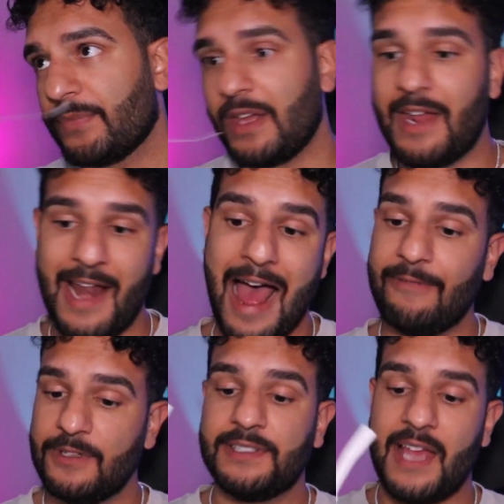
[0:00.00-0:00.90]
And I'd
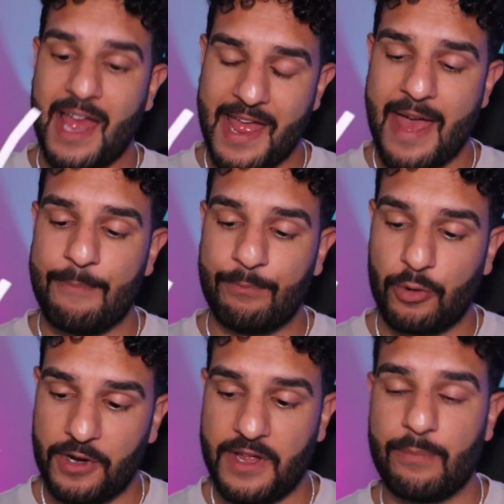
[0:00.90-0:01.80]
have to say I am
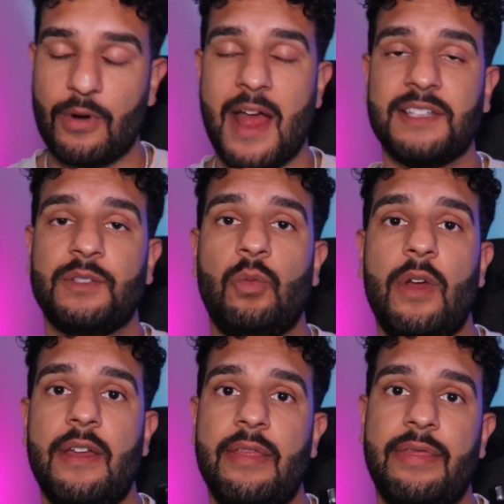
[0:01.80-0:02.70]
pretty impressed
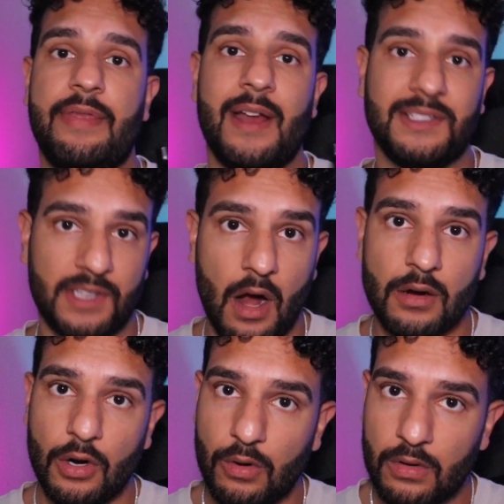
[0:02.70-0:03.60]
with
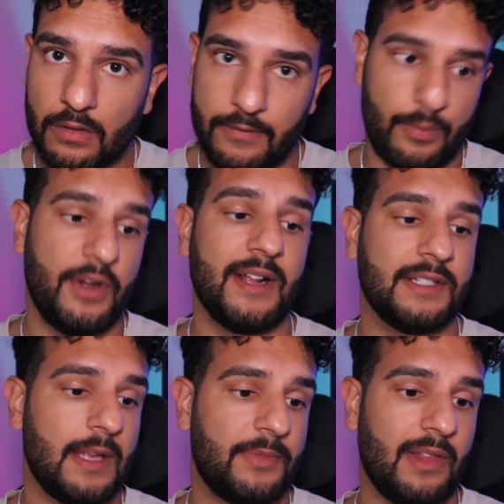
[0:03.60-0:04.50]
Azzaro for putting
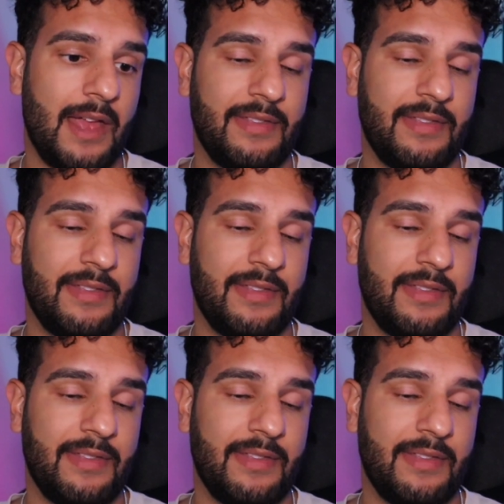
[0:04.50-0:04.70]
out something like